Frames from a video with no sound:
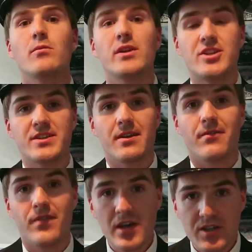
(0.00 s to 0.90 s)
which is
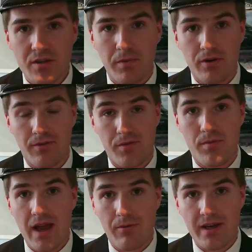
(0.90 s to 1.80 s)
the first book of the
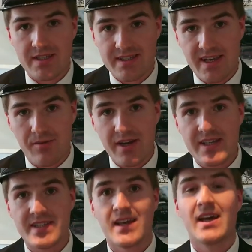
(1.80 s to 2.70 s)
Railway
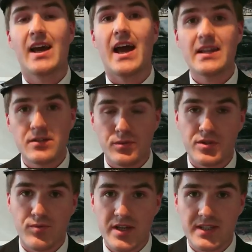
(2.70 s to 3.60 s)
series and
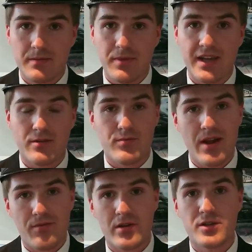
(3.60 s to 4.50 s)
was written by the
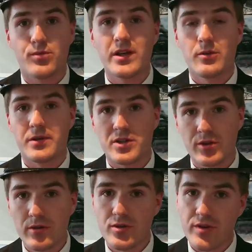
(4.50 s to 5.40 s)
Reverend Wilbert
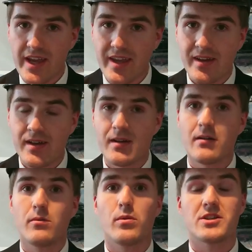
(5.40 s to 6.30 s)
Audrey,
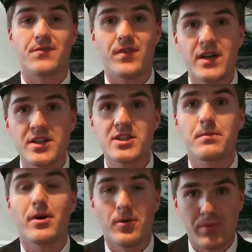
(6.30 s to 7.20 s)
was
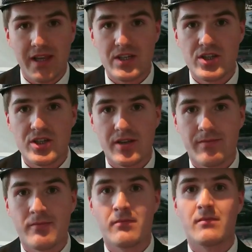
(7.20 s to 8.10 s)
first published.
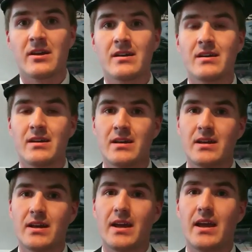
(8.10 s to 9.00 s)

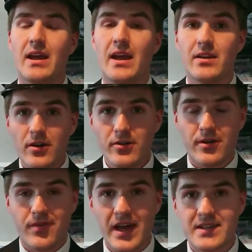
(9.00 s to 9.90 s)
In
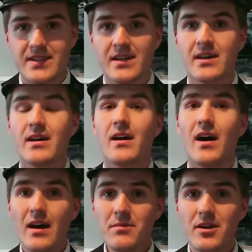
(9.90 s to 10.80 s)
honour of that,
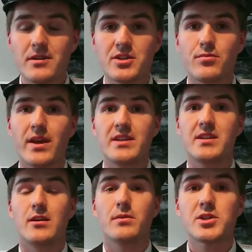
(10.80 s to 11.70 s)
I'm going to read
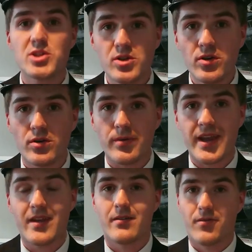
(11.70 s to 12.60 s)
to you a
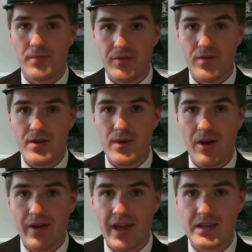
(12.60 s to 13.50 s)
story from The Three
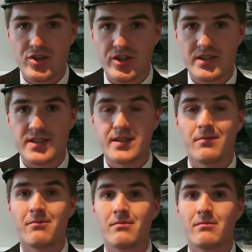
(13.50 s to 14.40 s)
Railway Engines.